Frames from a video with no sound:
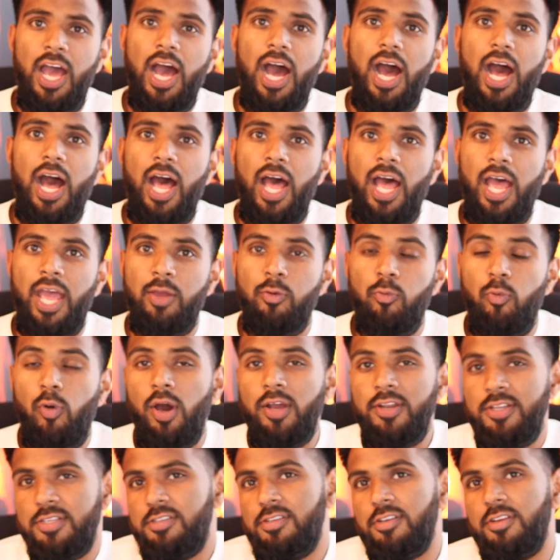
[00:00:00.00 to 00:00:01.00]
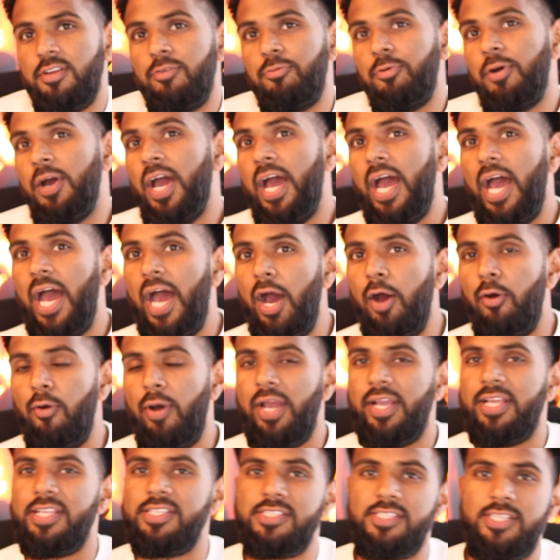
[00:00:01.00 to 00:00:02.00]
I wanted to know how I
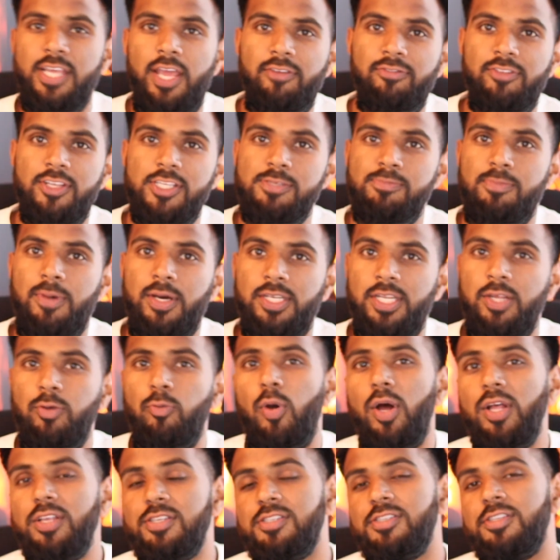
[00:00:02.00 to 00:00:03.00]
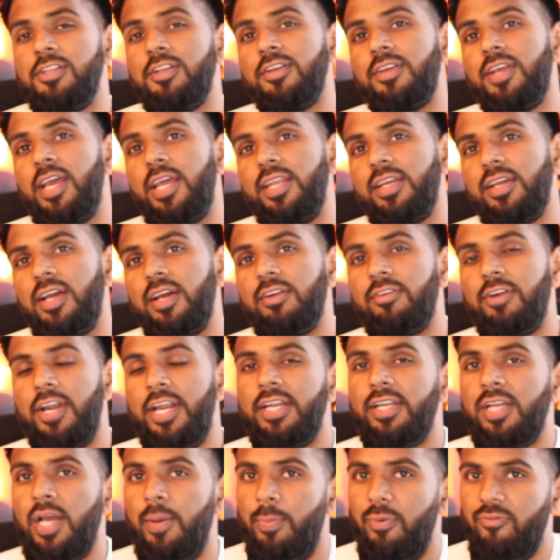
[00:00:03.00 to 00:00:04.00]
can save this money while still getting a
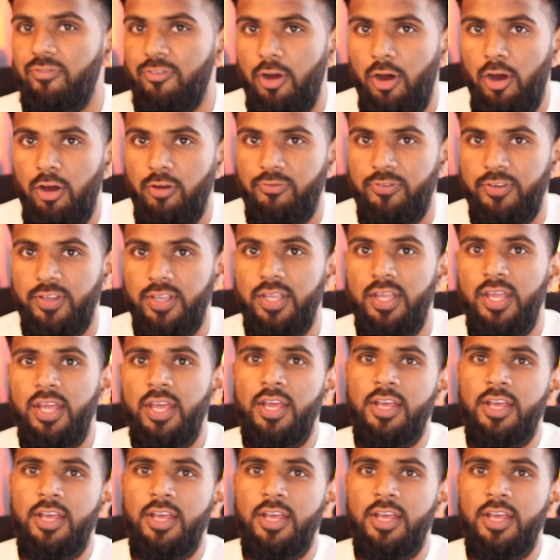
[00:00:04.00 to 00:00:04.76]
great cup of coffee.